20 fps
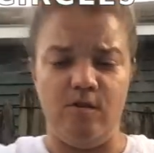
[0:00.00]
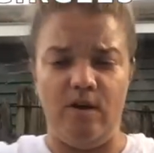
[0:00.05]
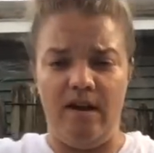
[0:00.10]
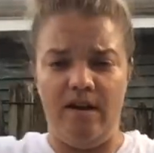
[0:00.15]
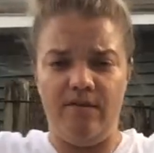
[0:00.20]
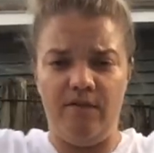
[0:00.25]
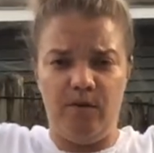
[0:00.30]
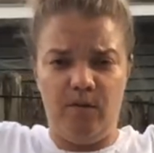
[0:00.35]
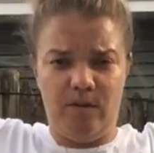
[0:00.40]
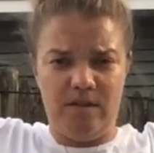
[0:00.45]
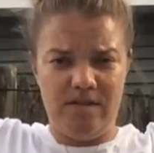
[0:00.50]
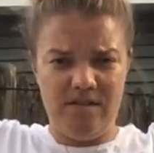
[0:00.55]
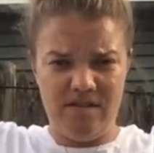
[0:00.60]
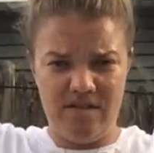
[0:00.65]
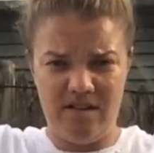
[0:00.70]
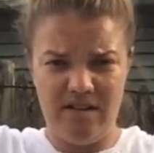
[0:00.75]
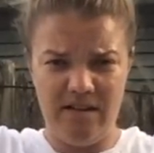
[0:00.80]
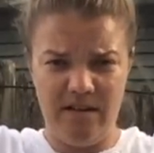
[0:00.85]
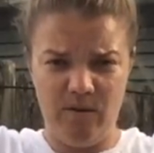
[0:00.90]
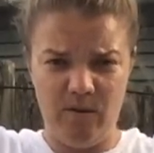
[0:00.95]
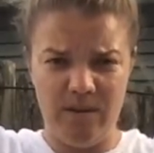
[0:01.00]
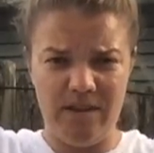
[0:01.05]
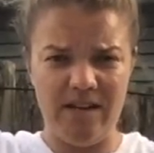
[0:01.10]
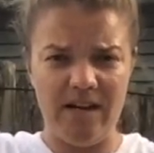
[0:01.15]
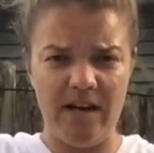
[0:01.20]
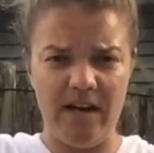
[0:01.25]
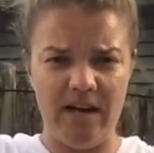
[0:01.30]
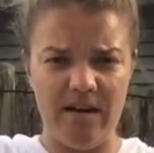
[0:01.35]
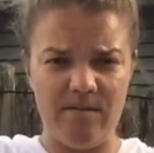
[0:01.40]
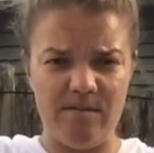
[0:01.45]
everyone's starting with their
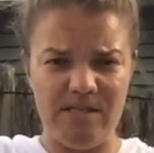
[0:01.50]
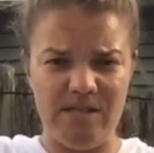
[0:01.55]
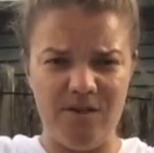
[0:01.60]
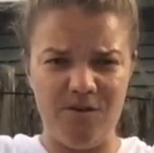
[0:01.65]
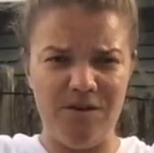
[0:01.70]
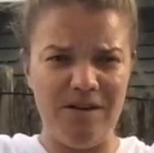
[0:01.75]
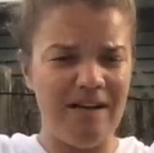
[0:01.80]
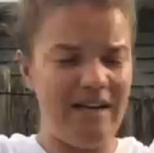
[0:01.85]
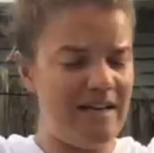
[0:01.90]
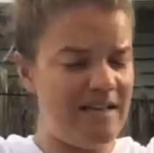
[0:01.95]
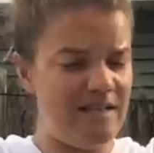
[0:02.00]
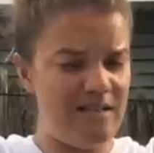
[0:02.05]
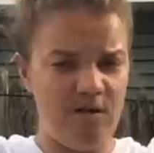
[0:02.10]
arms out nice